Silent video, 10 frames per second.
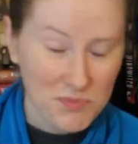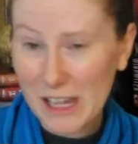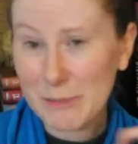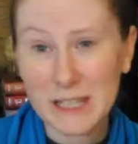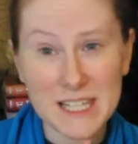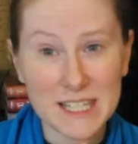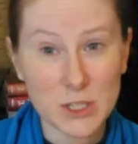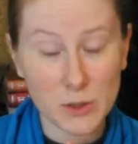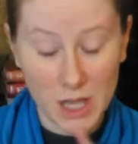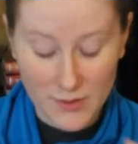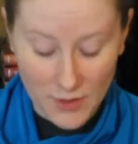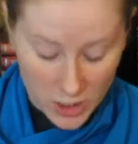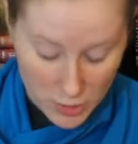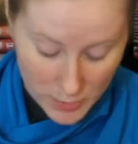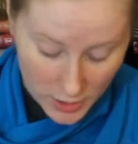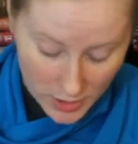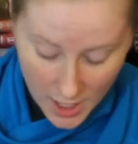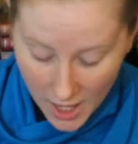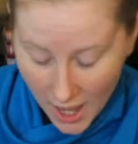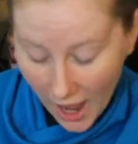I've been listening to a lot of audiobook.
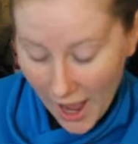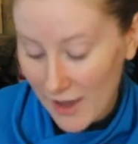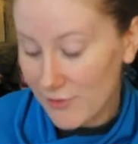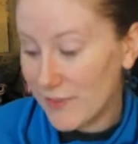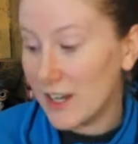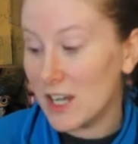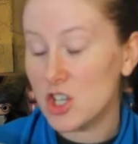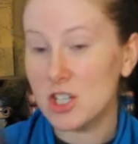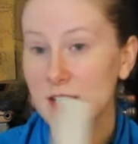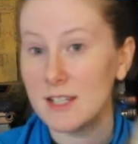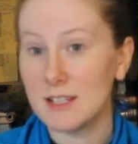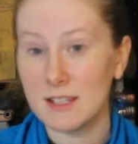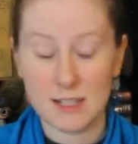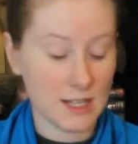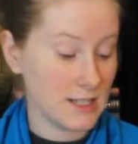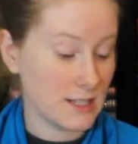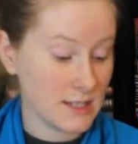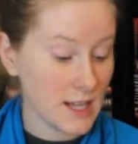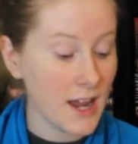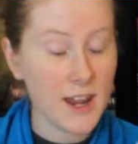I have finished The
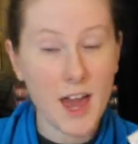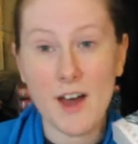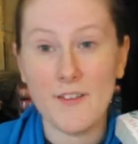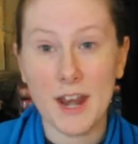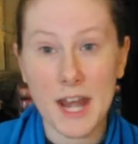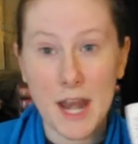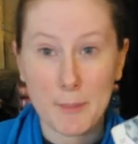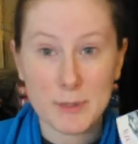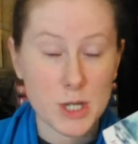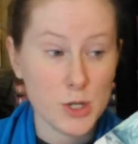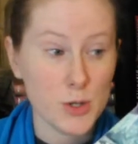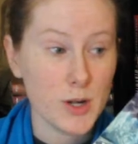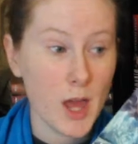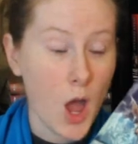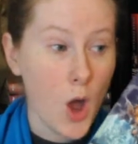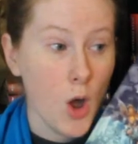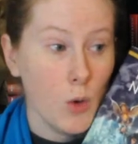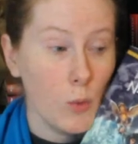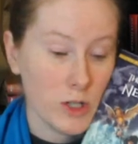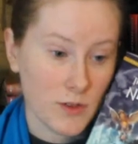Son of Neptune,
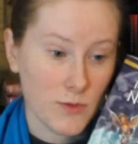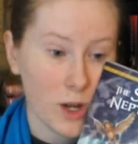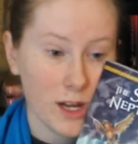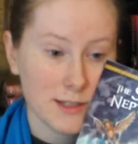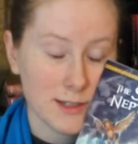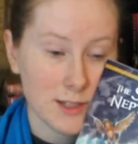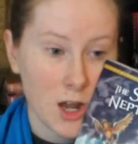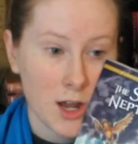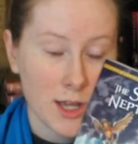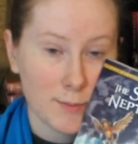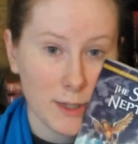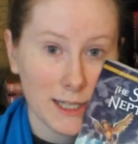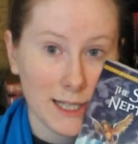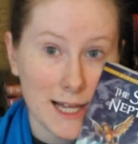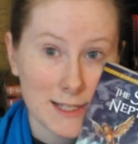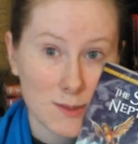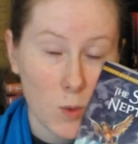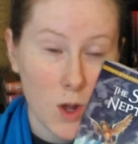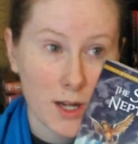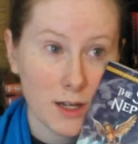which if you guys saw in my last
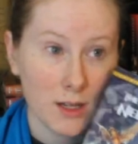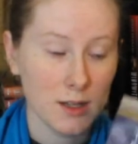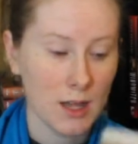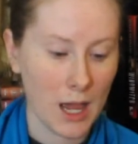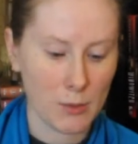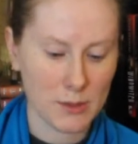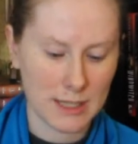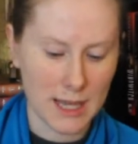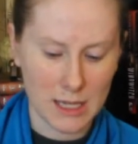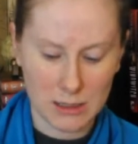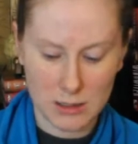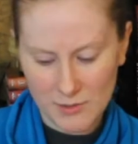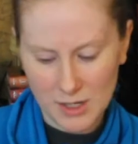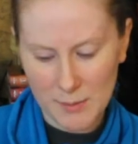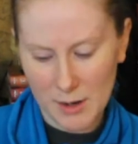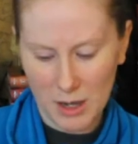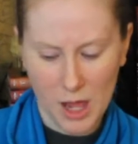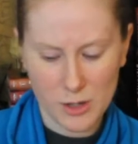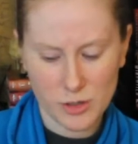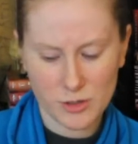one, I was like, I've done about
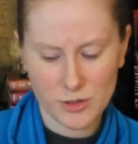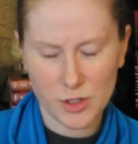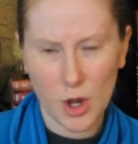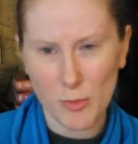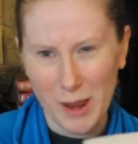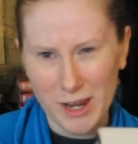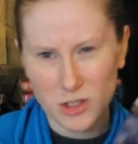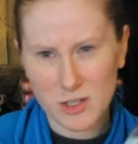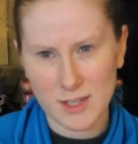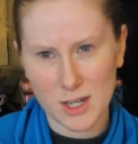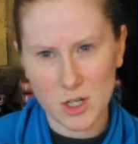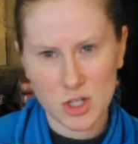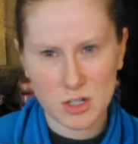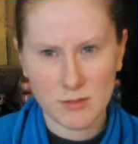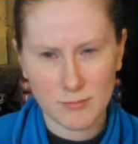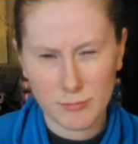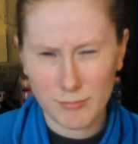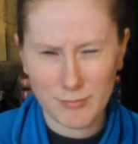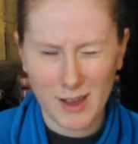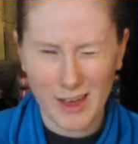100 so pages-ish,
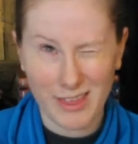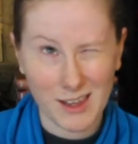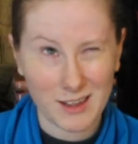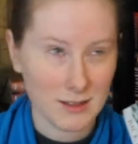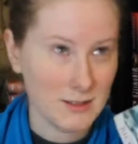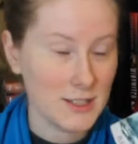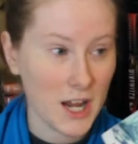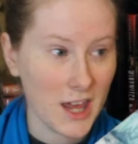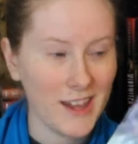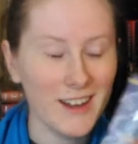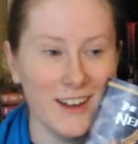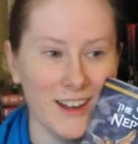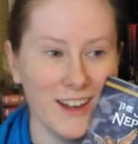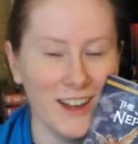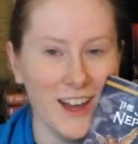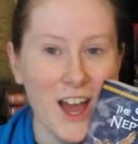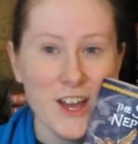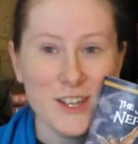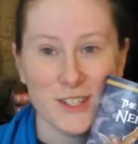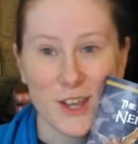I think, today.
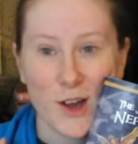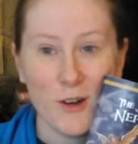So